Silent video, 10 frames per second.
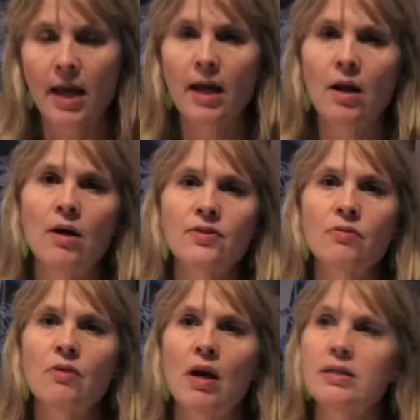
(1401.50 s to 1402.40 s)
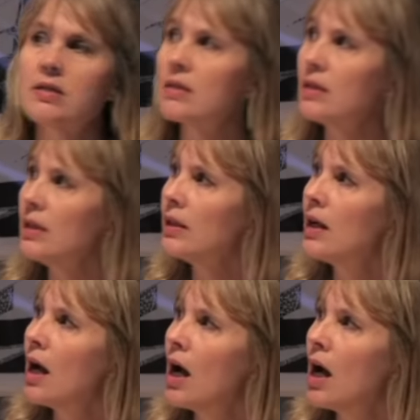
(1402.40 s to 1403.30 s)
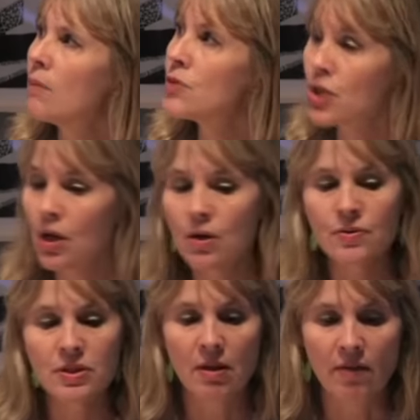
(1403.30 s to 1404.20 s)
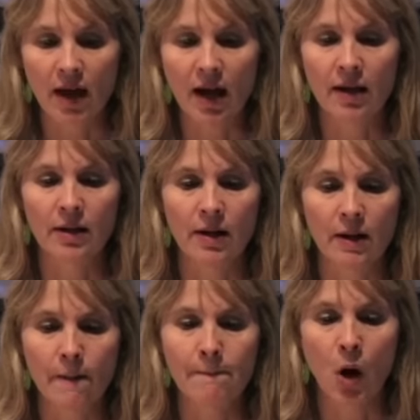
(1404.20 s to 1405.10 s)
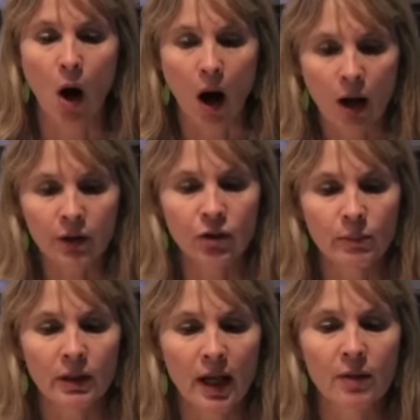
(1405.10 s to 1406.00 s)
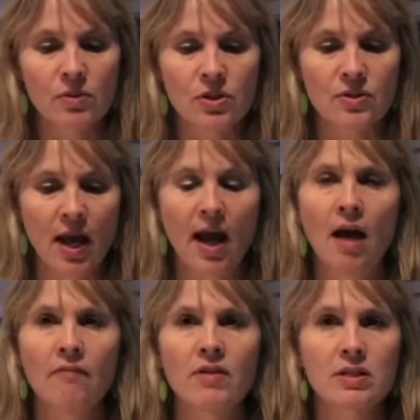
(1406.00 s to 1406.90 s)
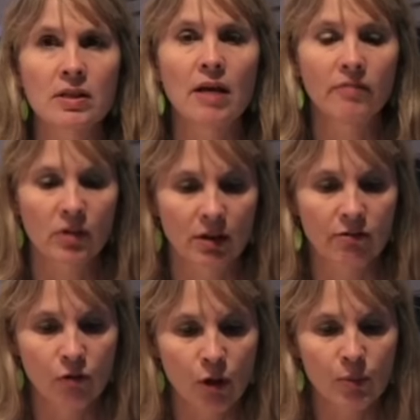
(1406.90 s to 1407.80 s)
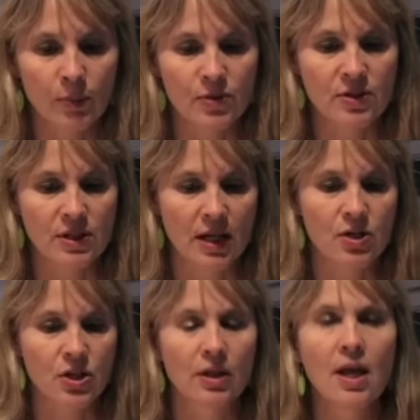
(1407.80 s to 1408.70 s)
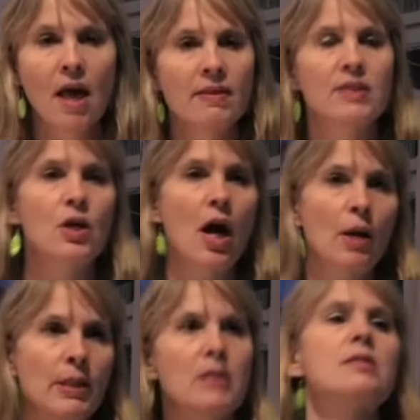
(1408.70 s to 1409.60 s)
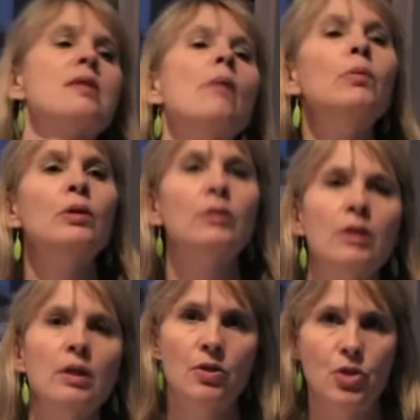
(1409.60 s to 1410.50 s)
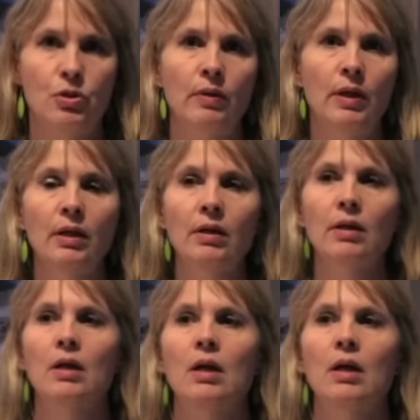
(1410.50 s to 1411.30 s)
It also nicely shows that all human languages have this level of form representation that's got to be assembled during